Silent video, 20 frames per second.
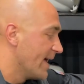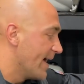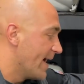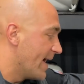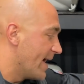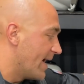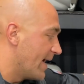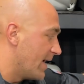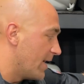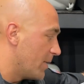
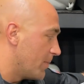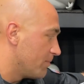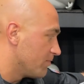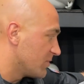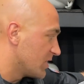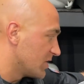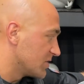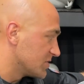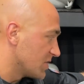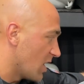
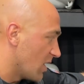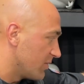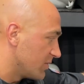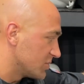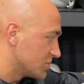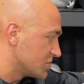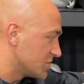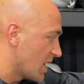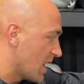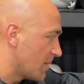There's
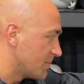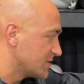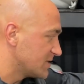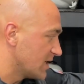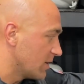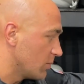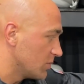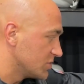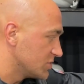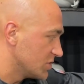other shops
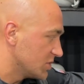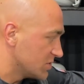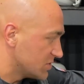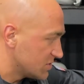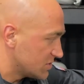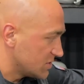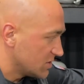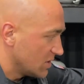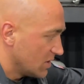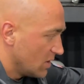that will
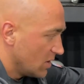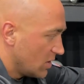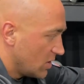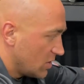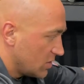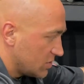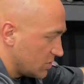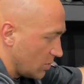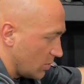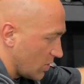just
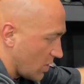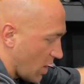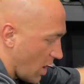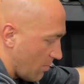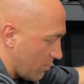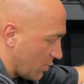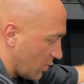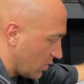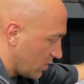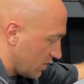do a
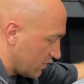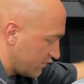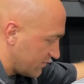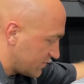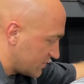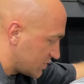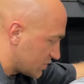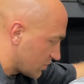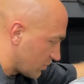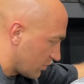couple of
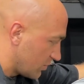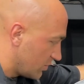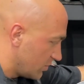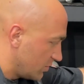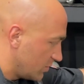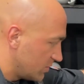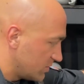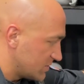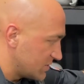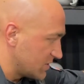
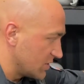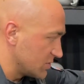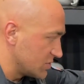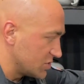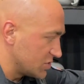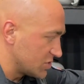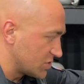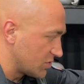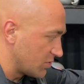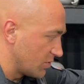screws. They'll
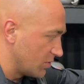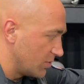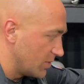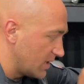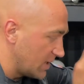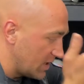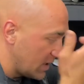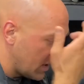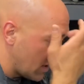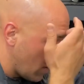just screw
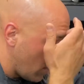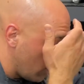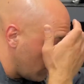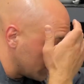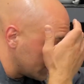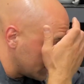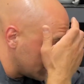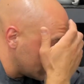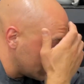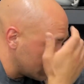it in and it
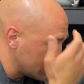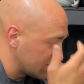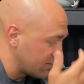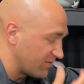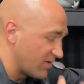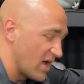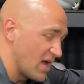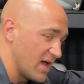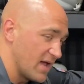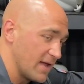holds in just
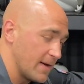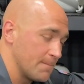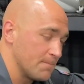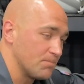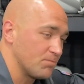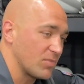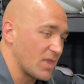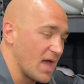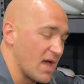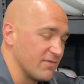fine.
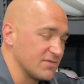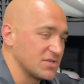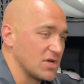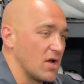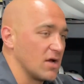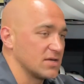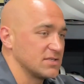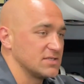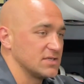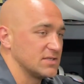I've
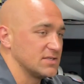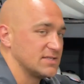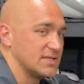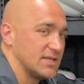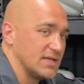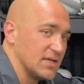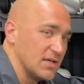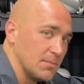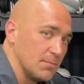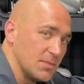talked to
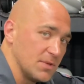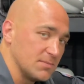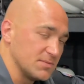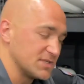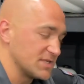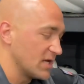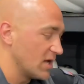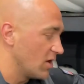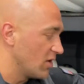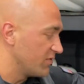Tim
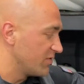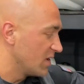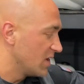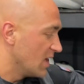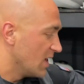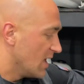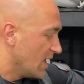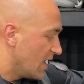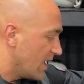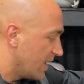himself,
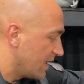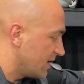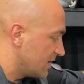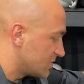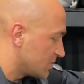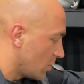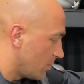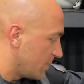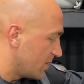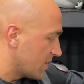and he
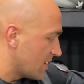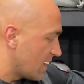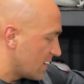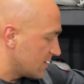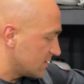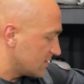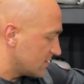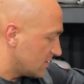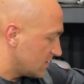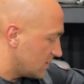told me
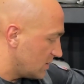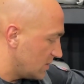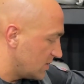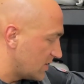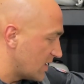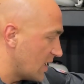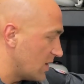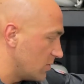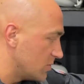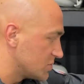that
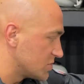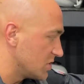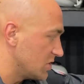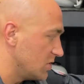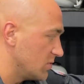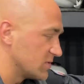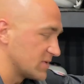they usually use